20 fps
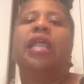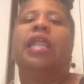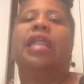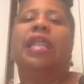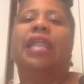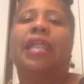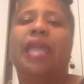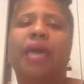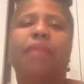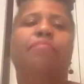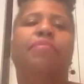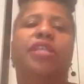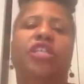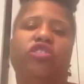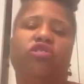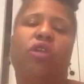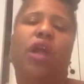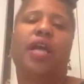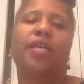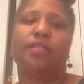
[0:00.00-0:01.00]
Let me
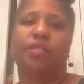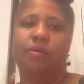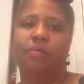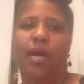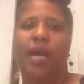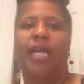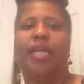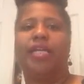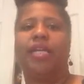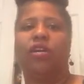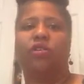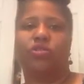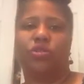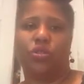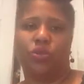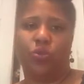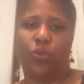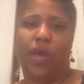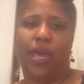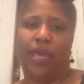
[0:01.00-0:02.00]
try somebody
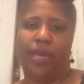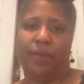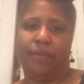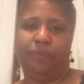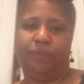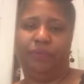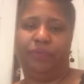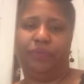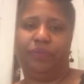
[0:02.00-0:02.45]
else's way.